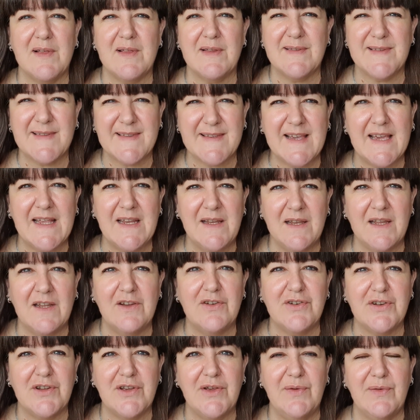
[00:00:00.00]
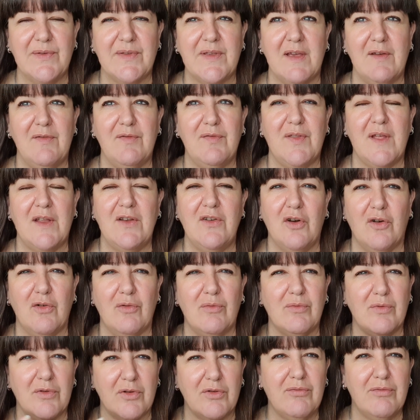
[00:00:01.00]
skin issues if they're not
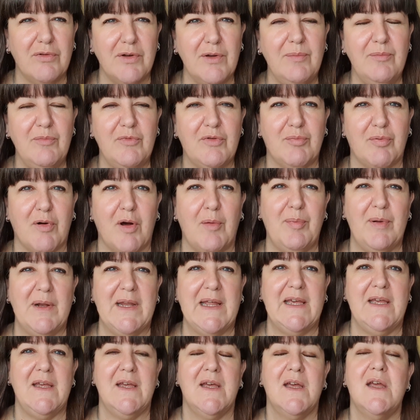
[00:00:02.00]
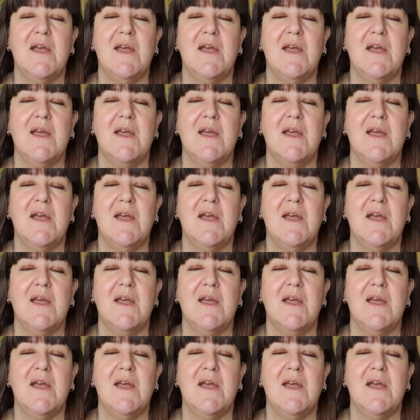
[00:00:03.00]
groomed properly.